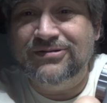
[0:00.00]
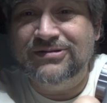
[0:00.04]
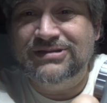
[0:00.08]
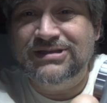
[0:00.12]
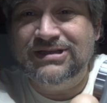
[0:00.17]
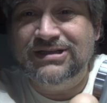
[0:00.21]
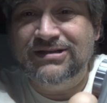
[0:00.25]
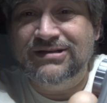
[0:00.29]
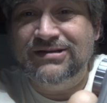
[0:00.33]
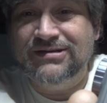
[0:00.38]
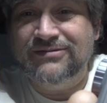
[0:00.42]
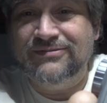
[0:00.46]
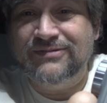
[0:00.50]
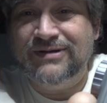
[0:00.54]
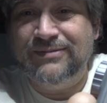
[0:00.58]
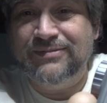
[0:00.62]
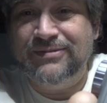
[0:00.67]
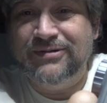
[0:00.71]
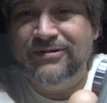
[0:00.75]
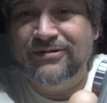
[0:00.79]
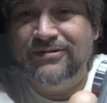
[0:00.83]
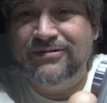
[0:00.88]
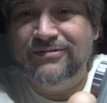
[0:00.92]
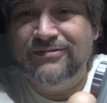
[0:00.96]
See the little
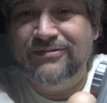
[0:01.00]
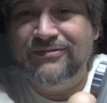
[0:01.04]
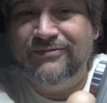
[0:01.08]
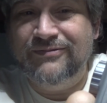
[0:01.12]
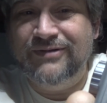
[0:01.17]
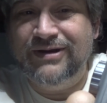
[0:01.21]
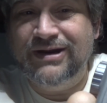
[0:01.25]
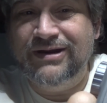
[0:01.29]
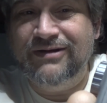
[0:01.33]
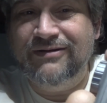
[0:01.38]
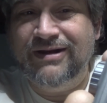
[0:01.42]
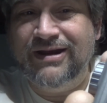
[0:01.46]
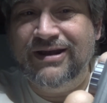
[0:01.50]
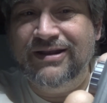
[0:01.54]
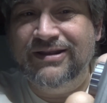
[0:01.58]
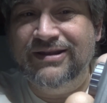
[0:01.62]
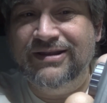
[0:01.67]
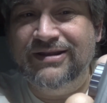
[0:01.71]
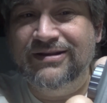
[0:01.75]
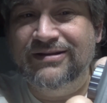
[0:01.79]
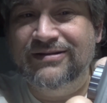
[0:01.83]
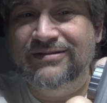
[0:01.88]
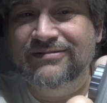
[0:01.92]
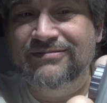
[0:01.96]
rubber ring around
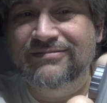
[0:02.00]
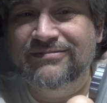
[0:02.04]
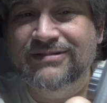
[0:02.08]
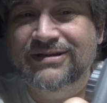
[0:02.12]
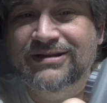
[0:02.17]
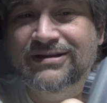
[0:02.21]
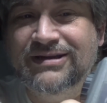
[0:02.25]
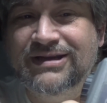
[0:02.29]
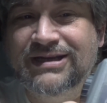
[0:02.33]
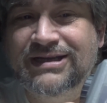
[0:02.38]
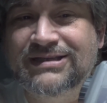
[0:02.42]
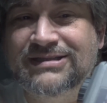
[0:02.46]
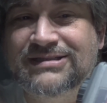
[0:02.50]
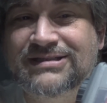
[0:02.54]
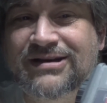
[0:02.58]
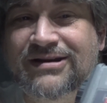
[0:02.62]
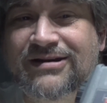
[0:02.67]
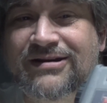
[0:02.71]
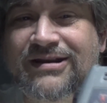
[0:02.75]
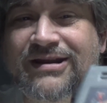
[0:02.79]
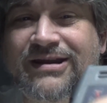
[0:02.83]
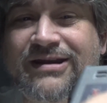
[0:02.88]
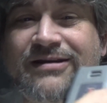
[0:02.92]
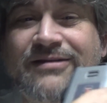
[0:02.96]
the little
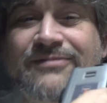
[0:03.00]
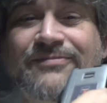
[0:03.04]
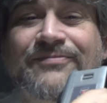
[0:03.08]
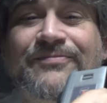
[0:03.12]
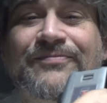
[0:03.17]
insert there?